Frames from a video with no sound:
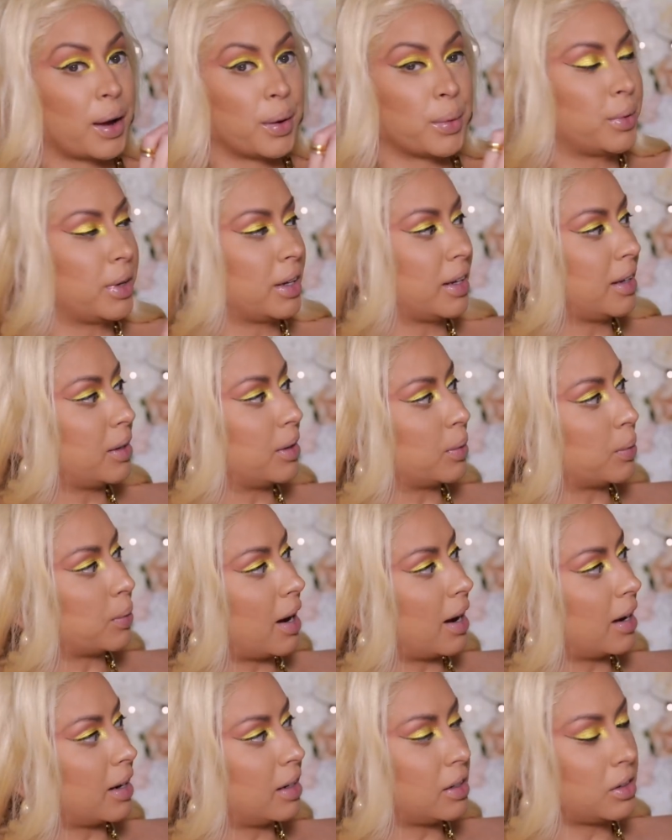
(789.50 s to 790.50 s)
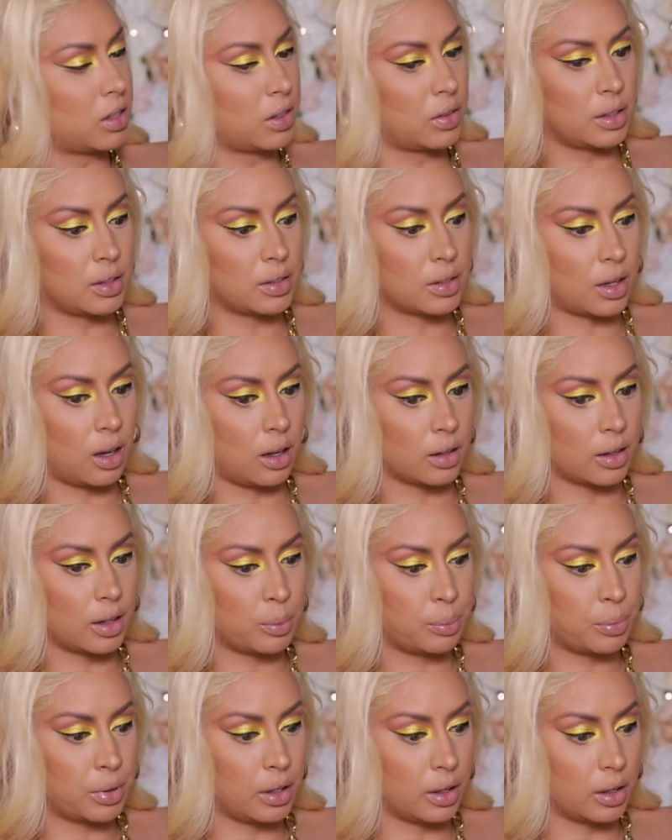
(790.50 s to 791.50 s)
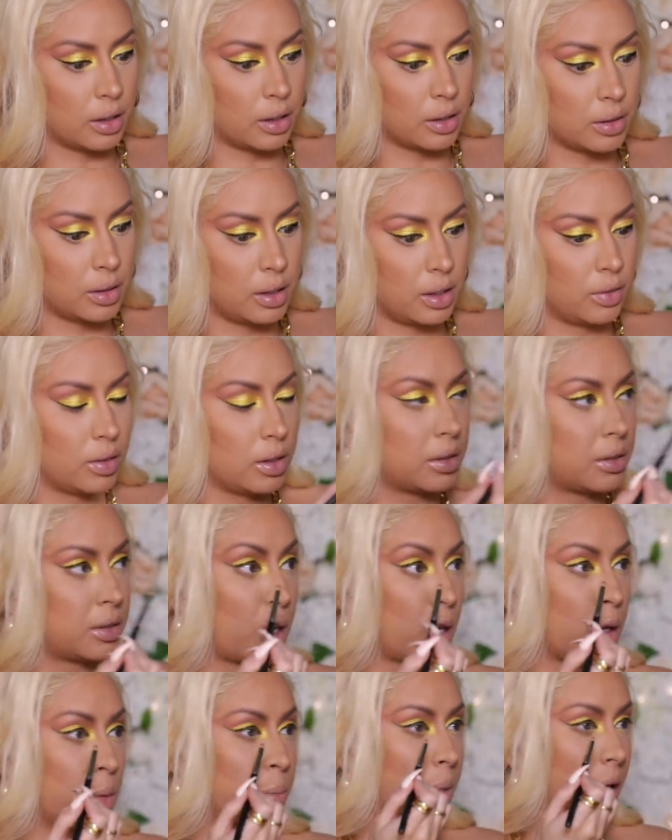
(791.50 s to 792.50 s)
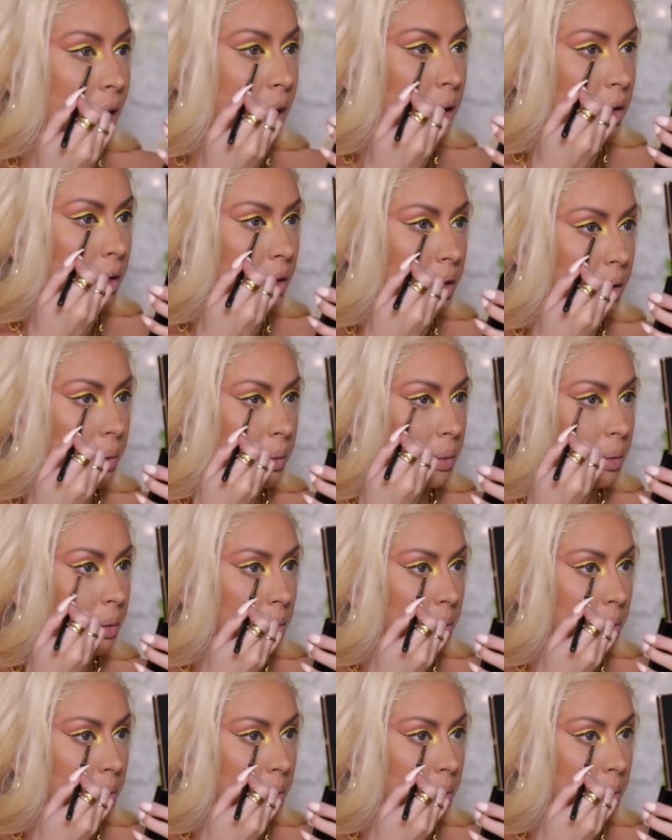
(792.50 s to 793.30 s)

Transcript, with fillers: I went right into this color up here in the same palette.